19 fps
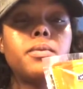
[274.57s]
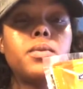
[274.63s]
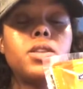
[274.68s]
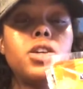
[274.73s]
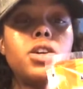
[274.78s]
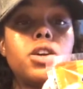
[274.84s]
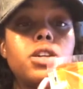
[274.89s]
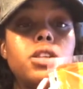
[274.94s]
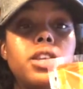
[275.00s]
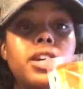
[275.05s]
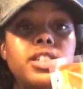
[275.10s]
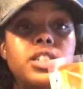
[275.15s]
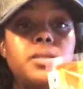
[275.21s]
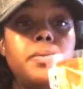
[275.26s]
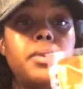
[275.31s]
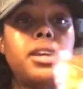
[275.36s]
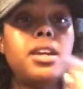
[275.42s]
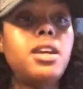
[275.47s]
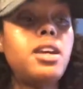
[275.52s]

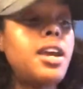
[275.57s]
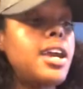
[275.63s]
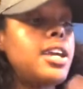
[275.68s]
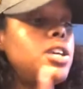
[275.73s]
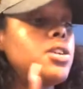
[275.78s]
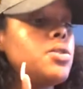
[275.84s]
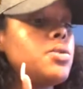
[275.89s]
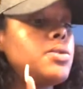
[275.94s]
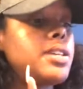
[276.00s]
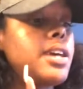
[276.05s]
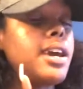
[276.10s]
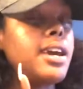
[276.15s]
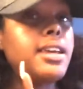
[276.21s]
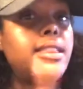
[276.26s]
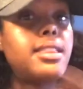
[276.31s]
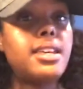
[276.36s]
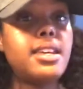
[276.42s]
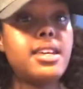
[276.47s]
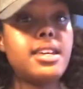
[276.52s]
lunch meat and you
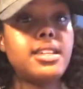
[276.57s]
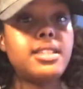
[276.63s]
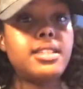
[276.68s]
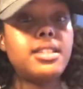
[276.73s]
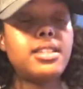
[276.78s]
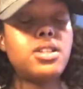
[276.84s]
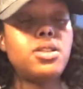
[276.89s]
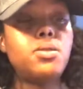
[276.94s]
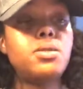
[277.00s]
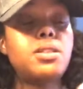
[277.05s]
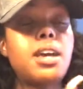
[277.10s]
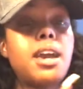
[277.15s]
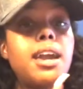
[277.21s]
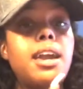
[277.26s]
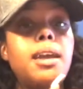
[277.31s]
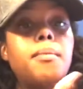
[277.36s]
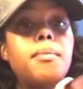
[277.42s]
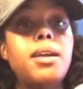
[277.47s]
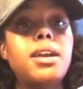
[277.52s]
take this, you
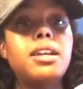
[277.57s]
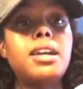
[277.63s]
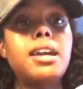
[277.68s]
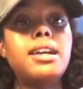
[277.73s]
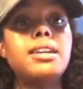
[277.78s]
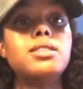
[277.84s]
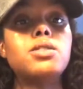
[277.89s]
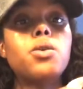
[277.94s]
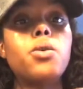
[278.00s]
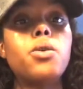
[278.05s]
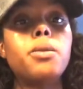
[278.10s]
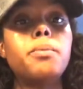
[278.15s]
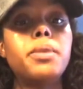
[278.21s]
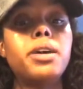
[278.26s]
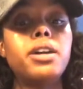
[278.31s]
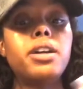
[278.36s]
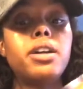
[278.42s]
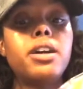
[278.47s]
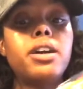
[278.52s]
take mayonnaise or
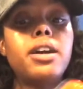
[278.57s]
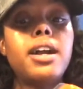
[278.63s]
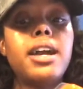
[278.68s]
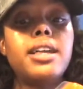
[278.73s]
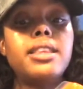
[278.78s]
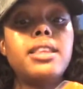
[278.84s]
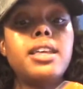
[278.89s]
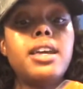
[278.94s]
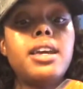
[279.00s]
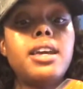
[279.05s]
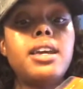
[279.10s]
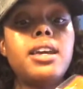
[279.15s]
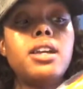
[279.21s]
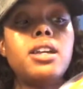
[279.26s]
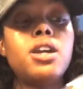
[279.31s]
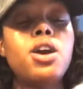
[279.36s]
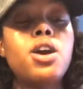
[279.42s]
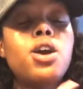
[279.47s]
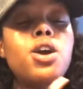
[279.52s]
butter, and
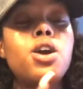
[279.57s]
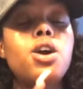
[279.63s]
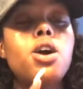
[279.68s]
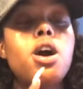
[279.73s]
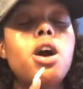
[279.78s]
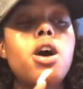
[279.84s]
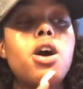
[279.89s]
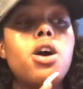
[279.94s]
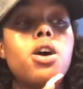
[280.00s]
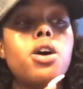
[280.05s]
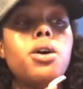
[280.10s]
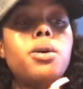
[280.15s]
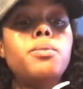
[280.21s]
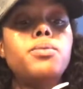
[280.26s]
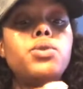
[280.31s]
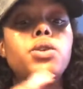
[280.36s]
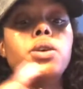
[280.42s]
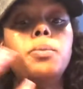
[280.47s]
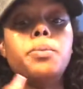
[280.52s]
then
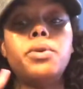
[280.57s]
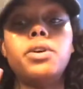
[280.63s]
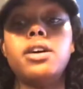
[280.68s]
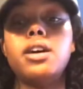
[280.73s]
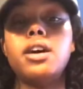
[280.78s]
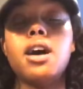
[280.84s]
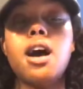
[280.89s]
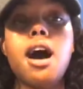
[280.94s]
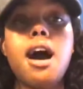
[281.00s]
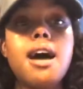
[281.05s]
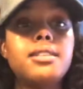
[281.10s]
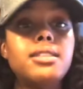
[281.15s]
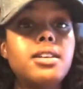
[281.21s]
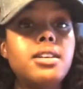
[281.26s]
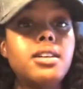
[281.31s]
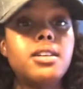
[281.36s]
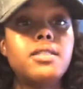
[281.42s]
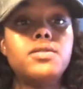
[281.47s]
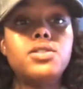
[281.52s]
you could put
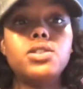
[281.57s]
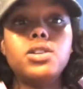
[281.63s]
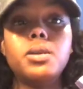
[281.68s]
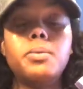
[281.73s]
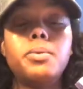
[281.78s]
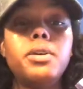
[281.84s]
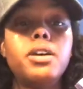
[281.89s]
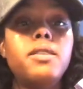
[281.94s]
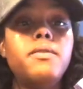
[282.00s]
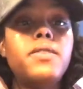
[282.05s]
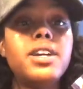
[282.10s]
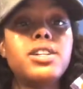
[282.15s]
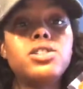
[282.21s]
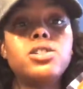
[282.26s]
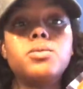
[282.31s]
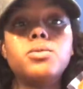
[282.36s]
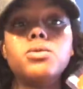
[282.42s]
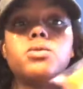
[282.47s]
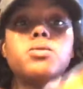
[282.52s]
olives, you could put
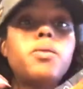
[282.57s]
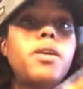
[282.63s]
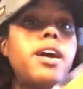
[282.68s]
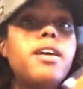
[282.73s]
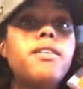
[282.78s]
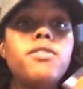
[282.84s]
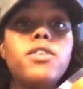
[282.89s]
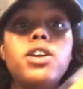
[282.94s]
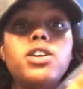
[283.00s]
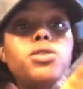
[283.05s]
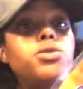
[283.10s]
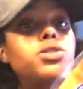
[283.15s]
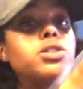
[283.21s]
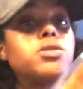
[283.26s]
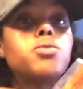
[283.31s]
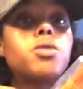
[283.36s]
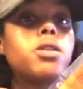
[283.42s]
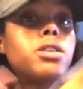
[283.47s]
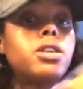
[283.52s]
vegetables, whatever, and you
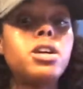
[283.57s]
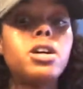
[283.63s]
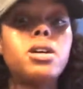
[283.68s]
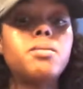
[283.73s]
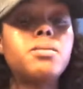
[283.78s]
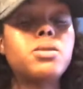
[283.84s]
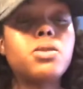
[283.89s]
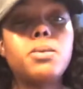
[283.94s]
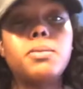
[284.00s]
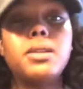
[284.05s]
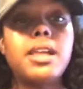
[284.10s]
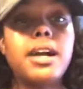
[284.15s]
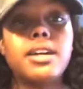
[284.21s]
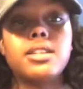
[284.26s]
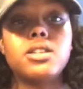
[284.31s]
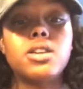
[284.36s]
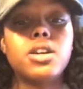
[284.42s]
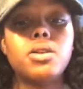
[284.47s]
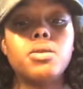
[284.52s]
just roll it up. So it'll be
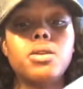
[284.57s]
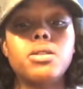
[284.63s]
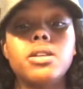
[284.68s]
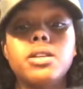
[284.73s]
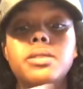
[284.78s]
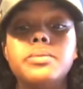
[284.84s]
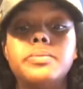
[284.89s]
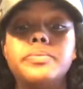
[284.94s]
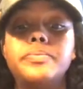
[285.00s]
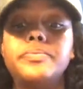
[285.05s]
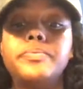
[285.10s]
like a turkey roll up.